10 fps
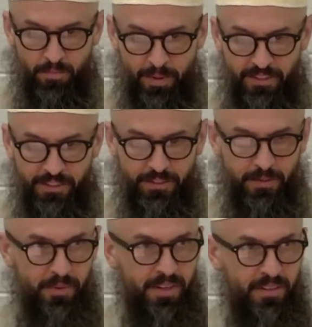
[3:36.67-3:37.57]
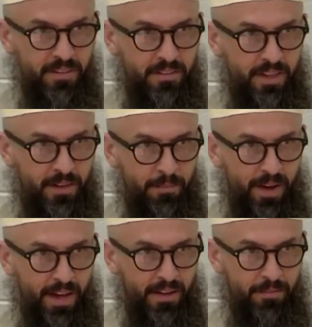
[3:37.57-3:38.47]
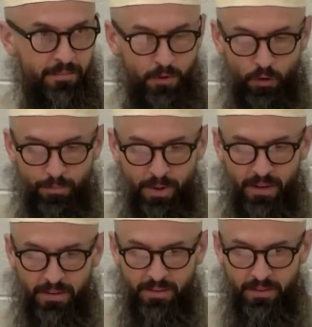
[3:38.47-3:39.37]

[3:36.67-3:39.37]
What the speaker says: basically means that my ummah